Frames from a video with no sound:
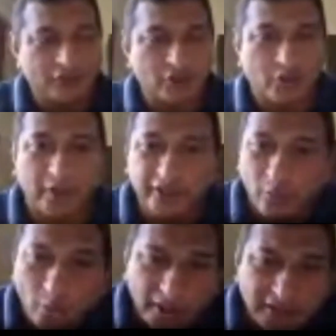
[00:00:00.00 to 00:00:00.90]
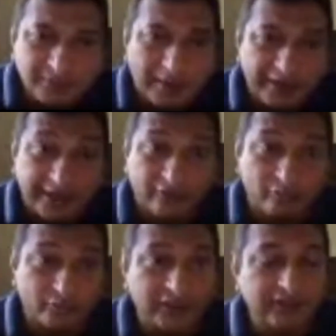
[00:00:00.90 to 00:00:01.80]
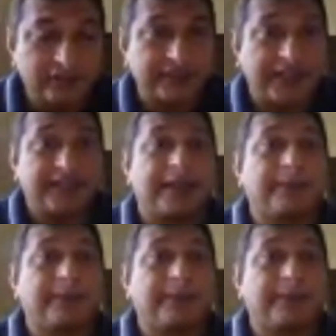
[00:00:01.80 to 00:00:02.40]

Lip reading: So when the owners' money at work, they